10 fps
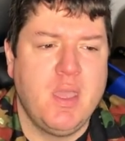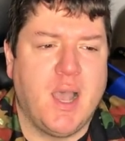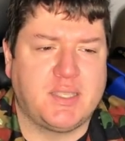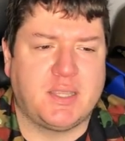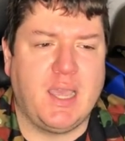
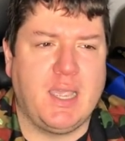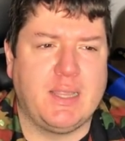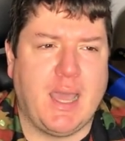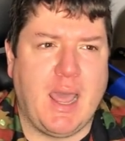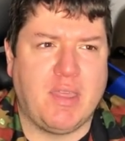that's a
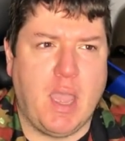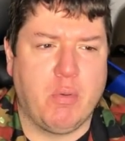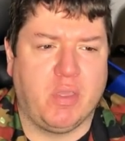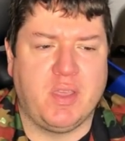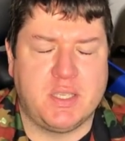thing that I, th- I
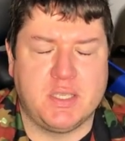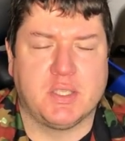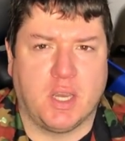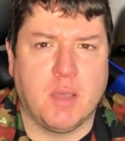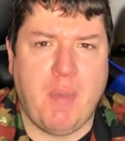really think is
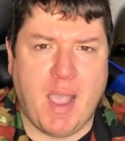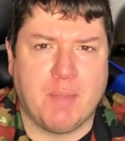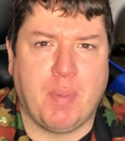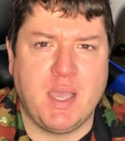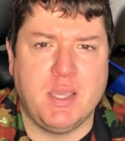going to come back
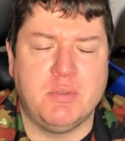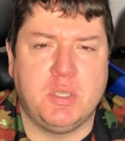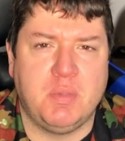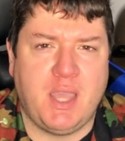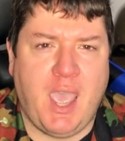and bite
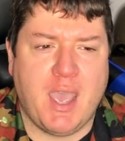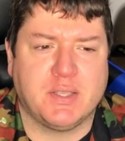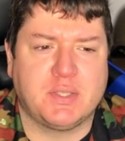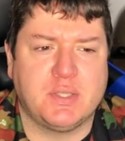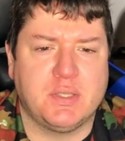YouTube in the
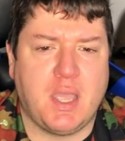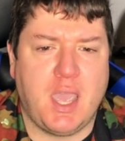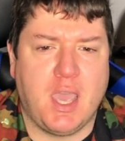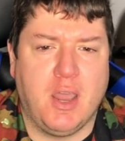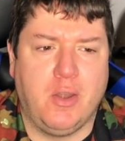ass.
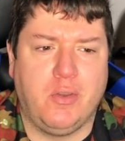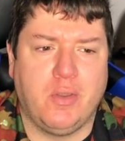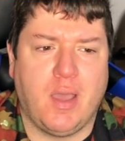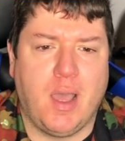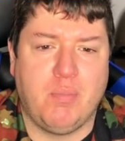And
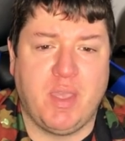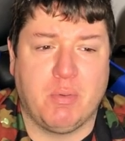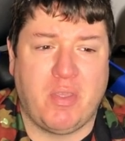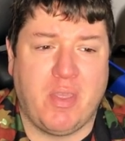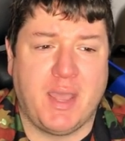I'm thinking
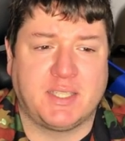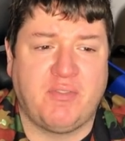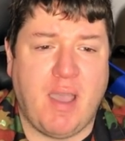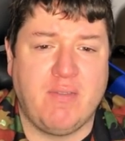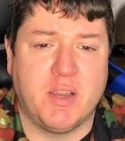within the next
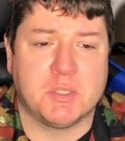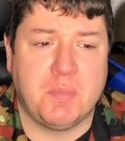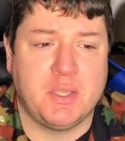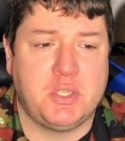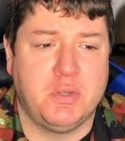five years,
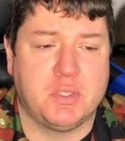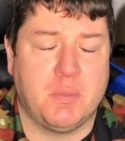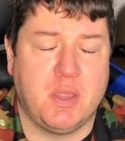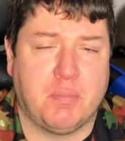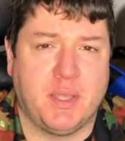BitChute is going
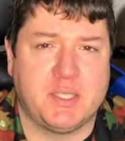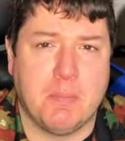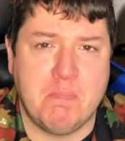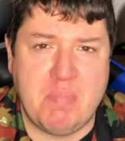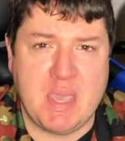to be the place to
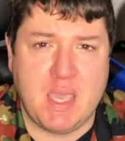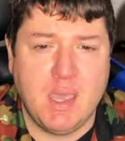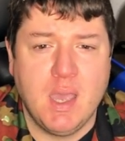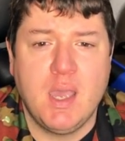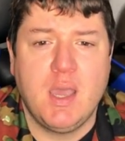
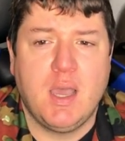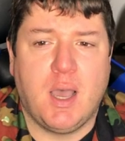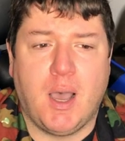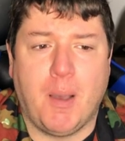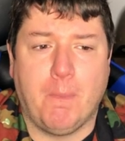be.
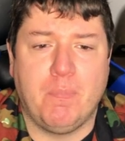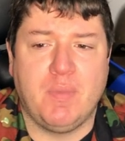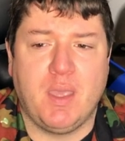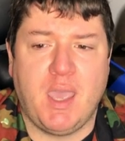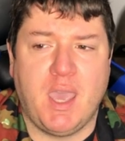Um,
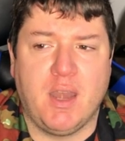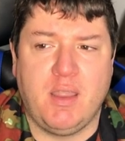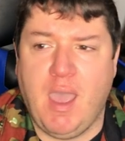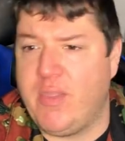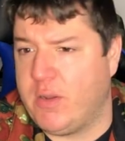and
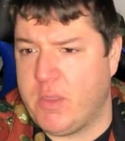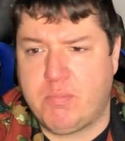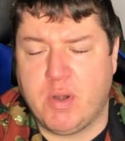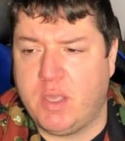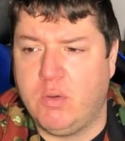yeah, they're they're
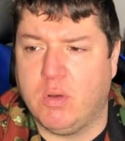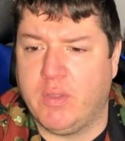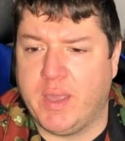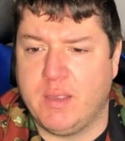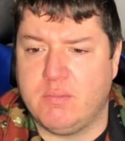pretty cool.
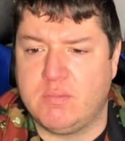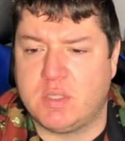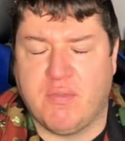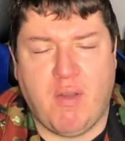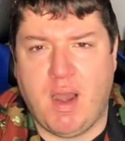They
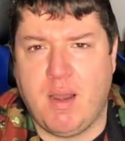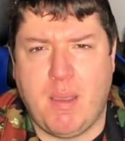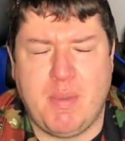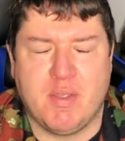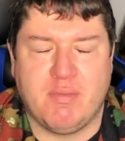so far, I
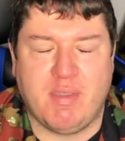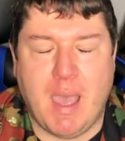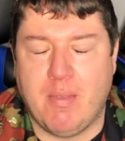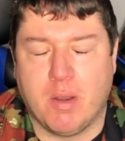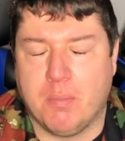mean, they've
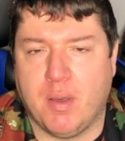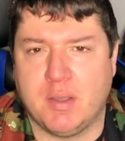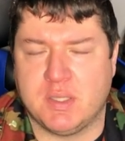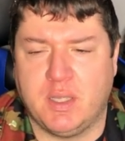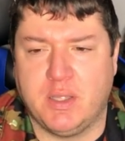got little
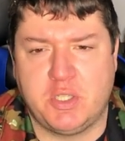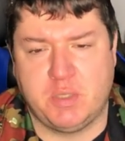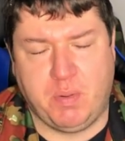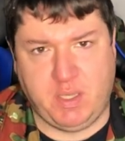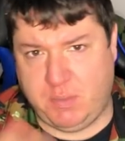bugs and
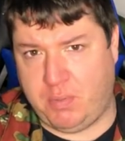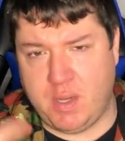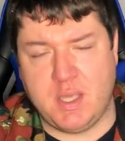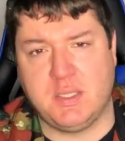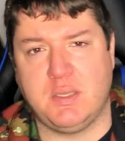glitches, but it's a
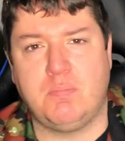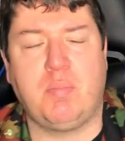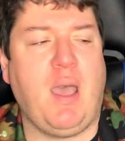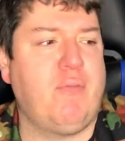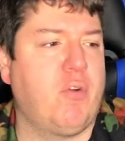pretty easy
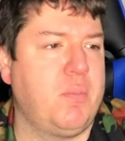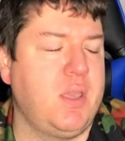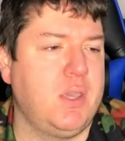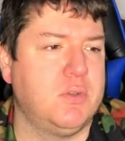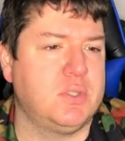platform to
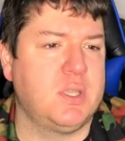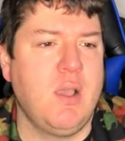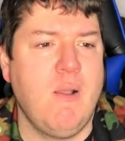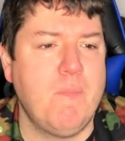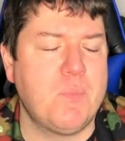use.
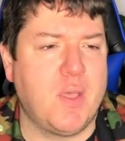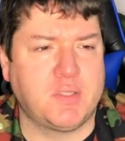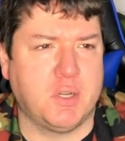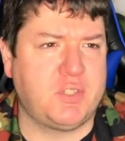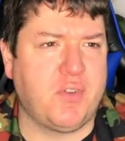Now the
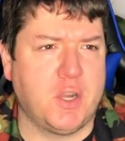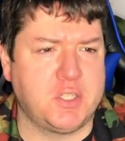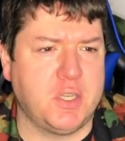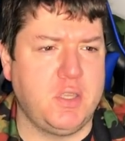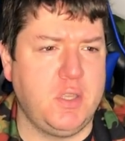search
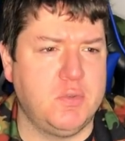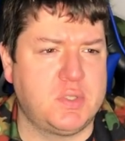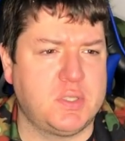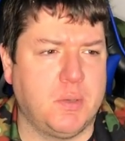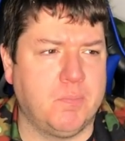function could use
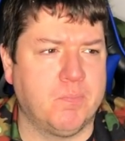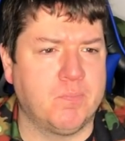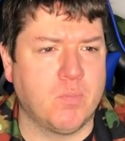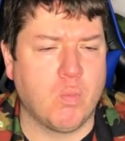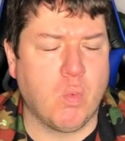some
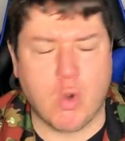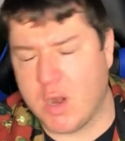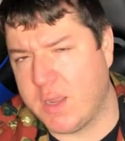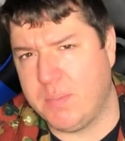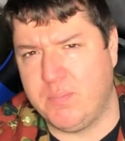
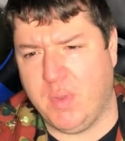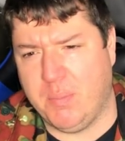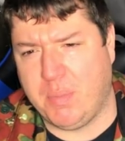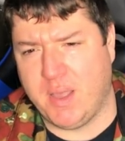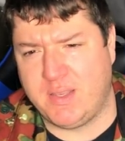work,
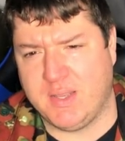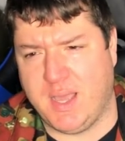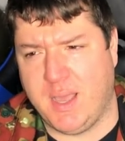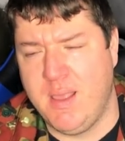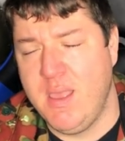but uh,